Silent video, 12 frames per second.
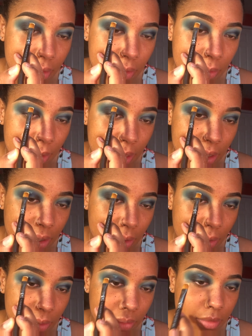
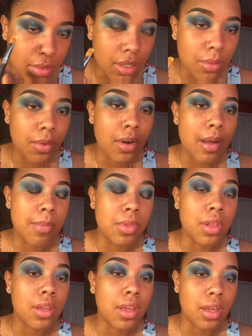About like where
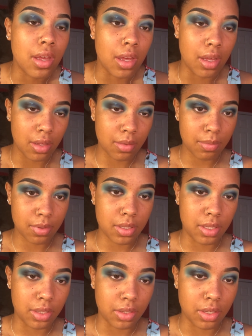I'm looking up,
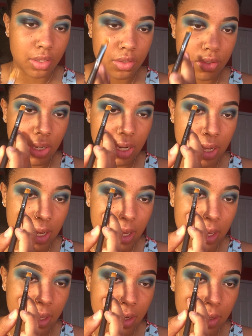like looking straight
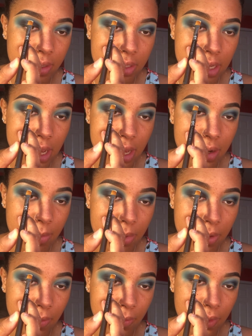ahead, a tad
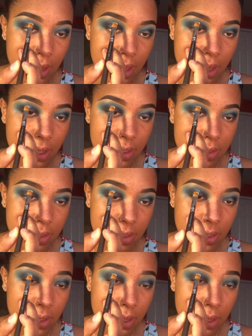above that.